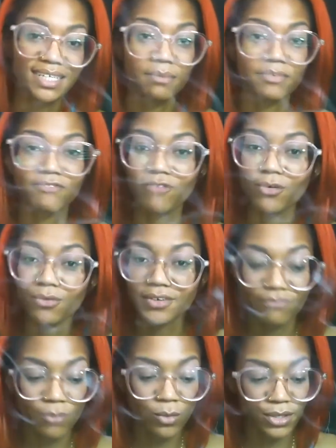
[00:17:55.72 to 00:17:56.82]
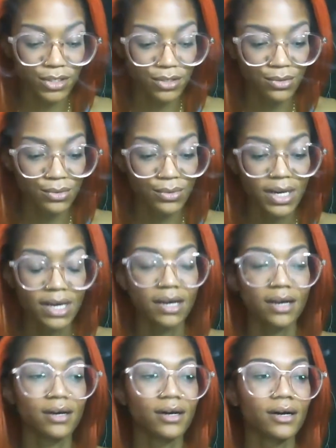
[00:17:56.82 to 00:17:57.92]
coming forward for you,
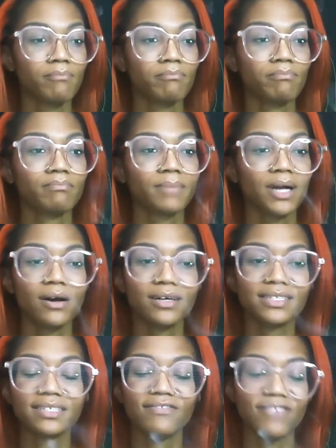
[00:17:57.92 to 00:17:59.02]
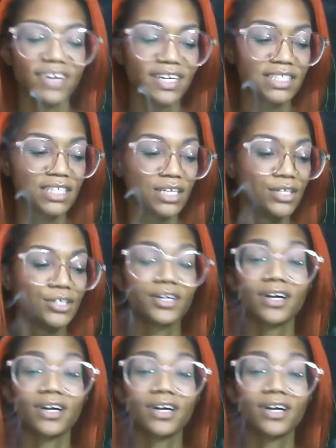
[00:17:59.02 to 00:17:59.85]
um, cause and effect you're